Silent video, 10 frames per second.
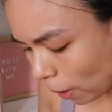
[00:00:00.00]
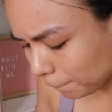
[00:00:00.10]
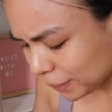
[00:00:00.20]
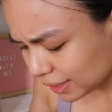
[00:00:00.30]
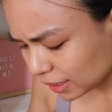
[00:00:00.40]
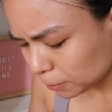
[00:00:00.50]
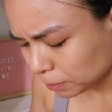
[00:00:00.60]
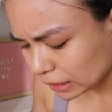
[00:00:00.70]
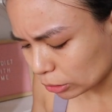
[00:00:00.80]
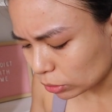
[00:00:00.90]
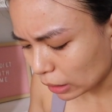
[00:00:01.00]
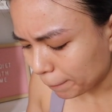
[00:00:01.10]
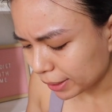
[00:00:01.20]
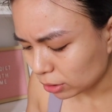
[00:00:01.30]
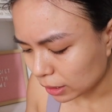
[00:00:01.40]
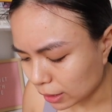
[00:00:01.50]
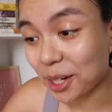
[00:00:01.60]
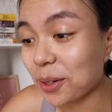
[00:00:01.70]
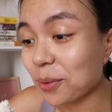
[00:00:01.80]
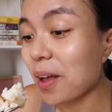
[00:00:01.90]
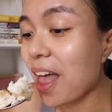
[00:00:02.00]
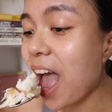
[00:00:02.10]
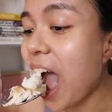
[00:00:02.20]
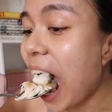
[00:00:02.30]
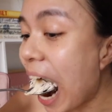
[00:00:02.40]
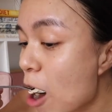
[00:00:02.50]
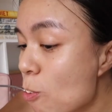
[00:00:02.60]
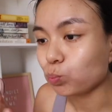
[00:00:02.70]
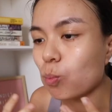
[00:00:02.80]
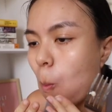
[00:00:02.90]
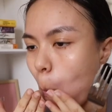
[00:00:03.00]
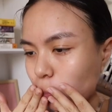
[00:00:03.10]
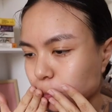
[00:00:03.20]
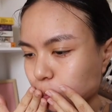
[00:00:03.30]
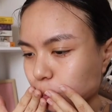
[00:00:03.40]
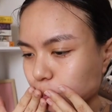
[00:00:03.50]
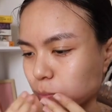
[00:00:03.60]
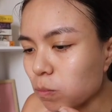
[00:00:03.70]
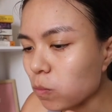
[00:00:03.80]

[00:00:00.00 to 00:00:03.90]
really dopamine releasing the moment it hits your mouth. Maybe that's true.